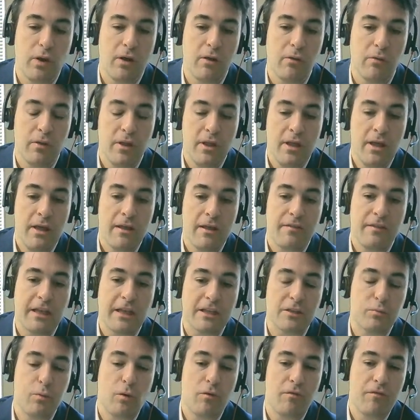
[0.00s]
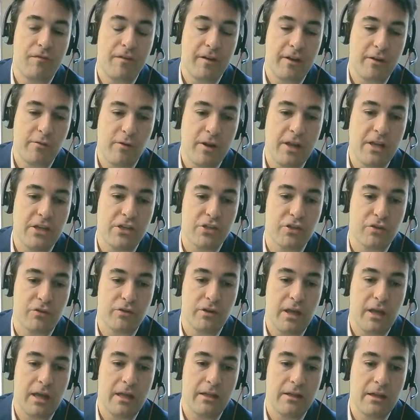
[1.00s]
Well, that's what
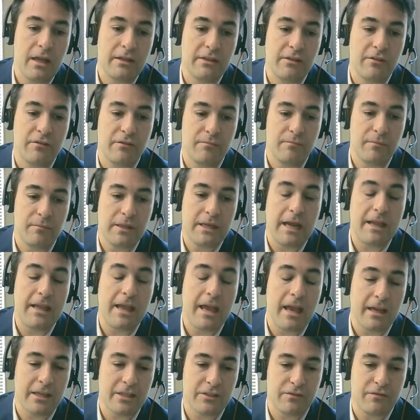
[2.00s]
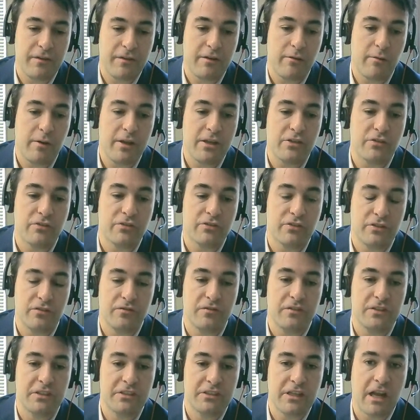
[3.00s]
Federation and the Gaia-X Federation
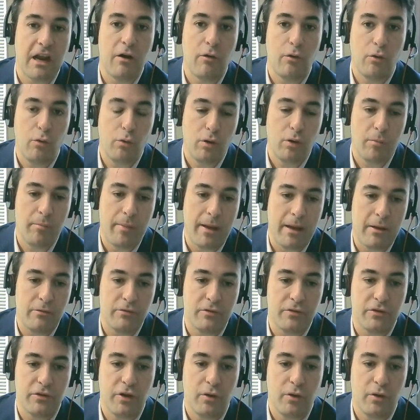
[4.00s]
services are all about.